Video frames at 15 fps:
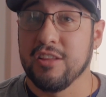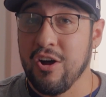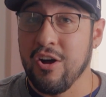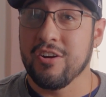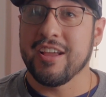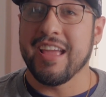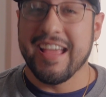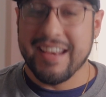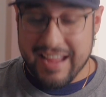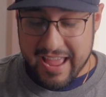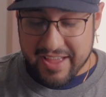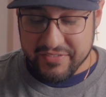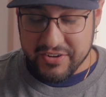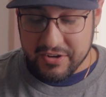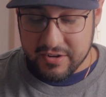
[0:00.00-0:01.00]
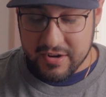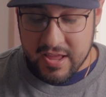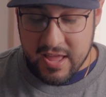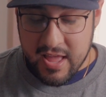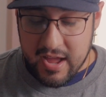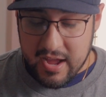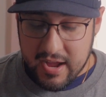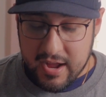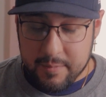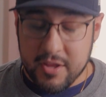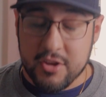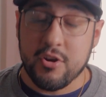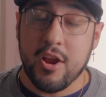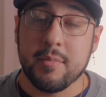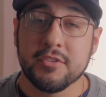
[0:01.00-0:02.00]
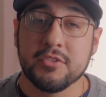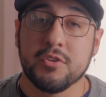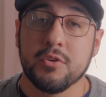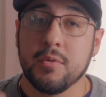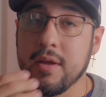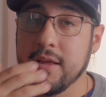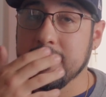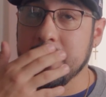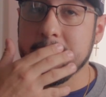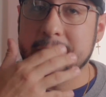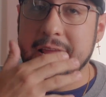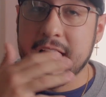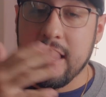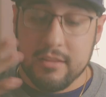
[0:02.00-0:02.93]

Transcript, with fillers: long and heavier, um, and you're able to eliminate